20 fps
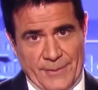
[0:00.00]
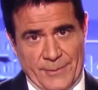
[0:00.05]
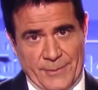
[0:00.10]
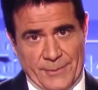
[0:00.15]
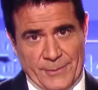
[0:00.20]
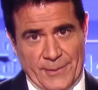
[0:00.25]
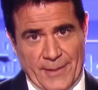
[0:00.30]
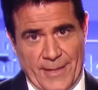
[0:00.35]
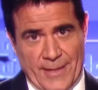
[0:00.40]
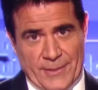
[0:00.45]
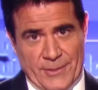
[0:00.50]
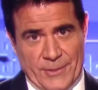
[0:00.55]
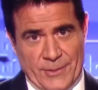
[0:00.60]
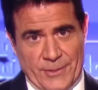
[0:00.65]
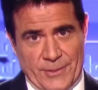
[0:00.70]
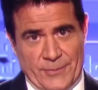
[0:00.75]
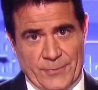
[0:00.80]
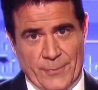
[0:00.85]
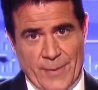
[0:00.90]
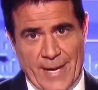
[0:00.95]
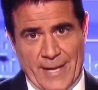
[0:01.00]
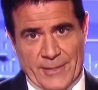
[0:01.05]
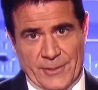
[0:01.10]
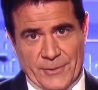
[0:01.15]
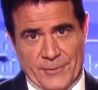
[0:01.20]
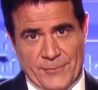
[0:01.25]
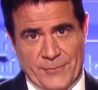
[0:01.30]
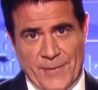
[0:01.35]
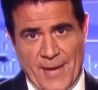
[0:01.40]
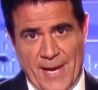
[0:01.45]
who, like good
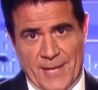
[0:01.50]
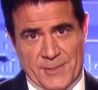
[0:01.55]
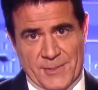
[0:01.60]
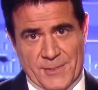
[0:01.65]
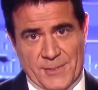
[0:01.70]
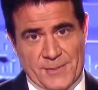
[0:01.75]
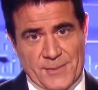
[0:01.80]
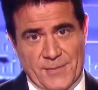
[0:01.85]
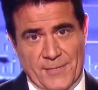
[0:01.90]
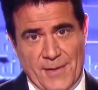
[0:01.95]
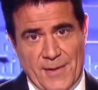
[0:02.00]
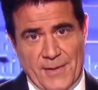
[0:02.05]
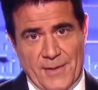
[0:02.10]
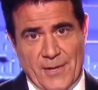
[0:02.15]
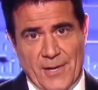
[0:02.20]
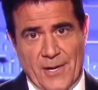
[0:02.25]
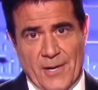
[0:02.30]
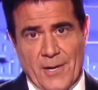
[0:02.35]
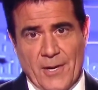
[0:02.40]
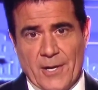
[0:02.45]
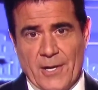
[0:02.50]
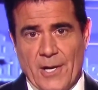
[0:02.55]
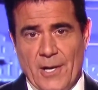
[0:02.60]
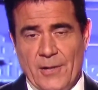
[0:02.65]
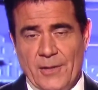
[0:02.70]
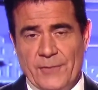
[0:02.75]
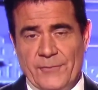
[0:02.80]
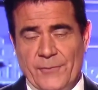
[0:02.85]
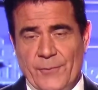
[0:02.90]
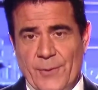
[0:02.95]
radical fascists that they are
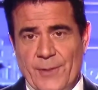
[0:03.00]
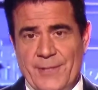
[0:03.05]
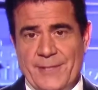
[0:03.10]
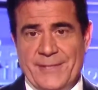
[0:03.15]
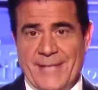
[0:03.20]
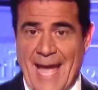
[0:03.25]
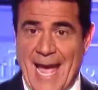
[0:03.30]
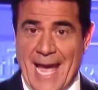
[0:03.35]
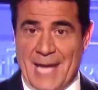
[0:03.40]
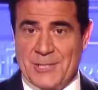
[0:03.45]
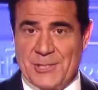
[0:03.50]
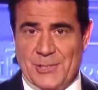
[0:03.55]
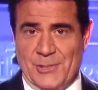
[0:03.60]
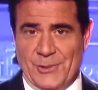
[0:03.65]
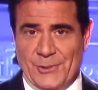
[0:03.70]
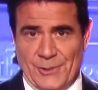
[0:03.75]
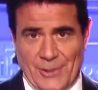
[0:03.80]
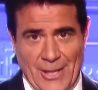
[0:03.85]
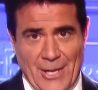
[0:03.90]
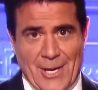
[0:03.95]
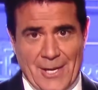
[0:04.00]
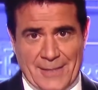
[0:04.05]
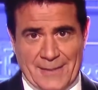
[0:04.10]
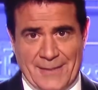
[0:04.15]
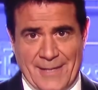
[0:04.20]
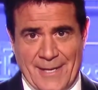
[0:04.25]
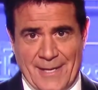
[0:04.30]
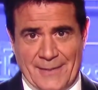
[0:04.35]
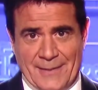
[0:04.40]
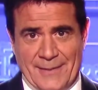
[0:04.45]
calling for a national
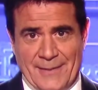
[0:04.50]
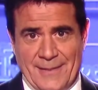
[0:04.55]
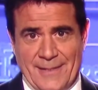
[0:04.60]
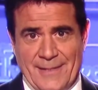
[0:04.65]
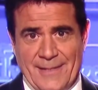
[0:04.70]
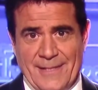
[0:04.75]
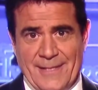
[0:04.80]
lockdown,